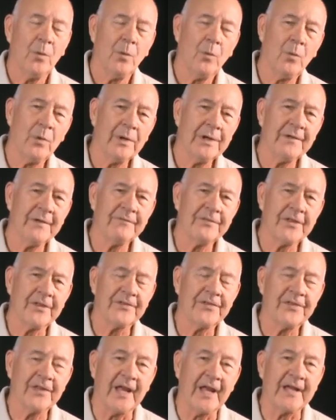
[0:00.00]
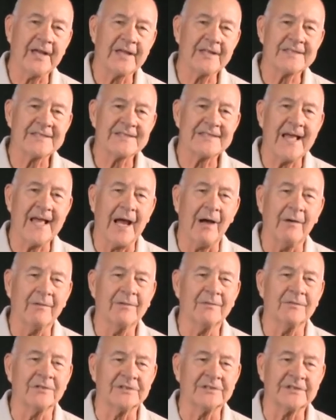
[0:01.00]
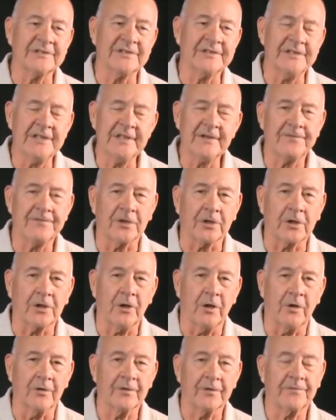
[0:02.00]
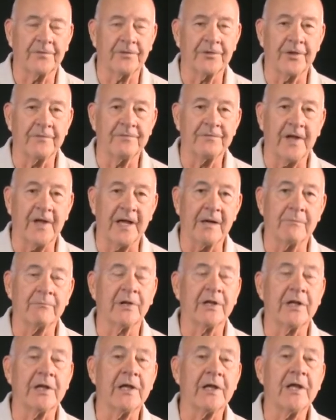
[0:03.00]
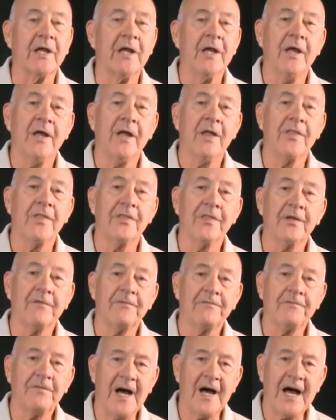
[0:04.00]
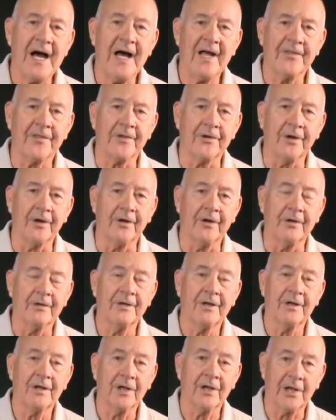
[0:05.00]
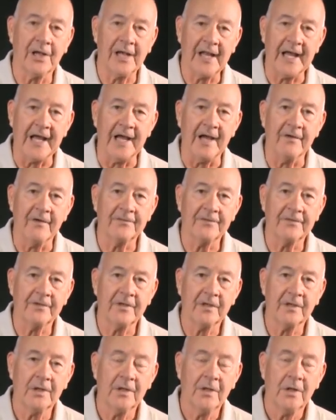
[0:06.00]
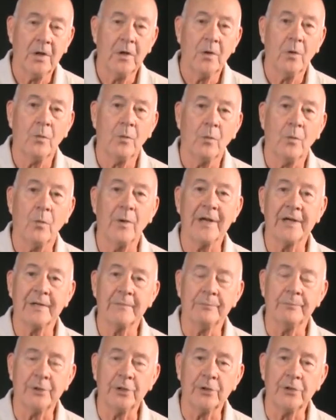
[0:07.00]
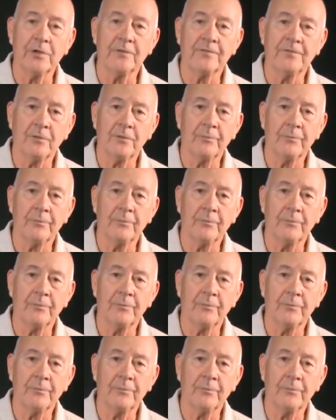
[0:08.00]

One of the things that was difficult for the family, the father left when beautiful